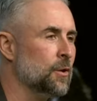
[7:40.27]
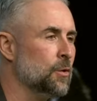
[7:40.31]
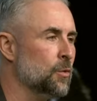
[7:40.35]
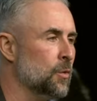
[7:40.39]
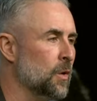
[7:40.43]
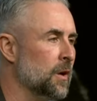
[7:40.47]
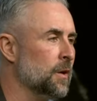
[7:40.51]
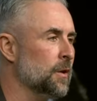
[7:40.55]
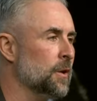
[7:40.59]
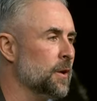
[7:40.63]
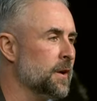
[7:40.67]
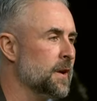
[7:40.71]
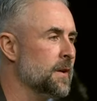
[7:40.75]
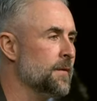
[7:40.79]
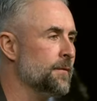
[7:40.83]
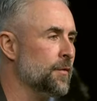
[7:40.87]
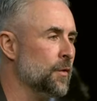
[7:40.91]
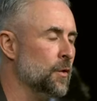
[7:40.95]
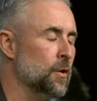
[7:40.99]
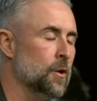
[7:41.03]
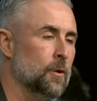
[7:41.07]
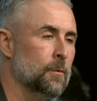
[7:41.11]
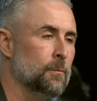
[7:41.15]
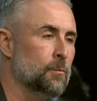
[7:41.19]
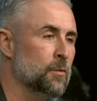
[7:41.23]
who are looking
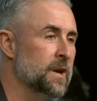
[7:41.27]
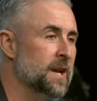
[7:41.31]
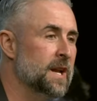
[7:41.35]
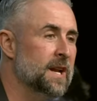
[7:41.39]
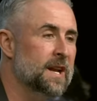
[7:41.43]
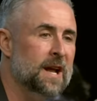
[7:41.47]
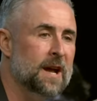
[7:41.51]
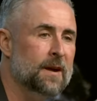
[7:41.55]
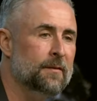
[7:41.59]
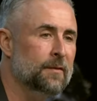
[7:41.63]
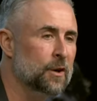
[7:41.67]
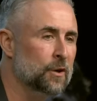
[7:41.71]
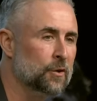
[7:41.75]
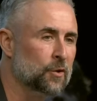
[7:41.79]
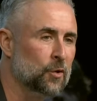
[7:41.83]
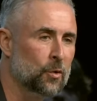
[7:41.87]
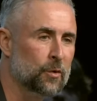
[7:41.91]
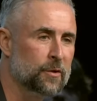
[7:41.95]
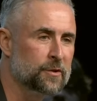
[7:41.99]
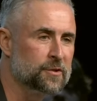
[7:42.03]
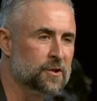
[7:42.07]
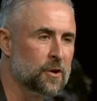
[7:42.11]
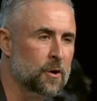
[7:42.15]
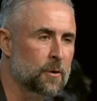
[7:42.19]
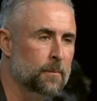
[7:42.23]
for hope. We need to have our
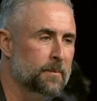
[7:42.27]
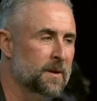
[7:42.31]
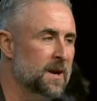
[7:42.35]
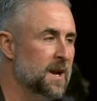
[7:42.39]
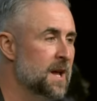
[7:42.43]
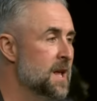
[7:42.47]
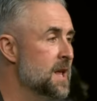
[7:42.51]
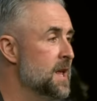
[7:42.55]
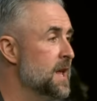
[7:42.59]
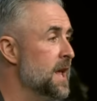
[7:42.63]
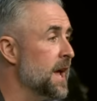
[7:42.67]
doors open.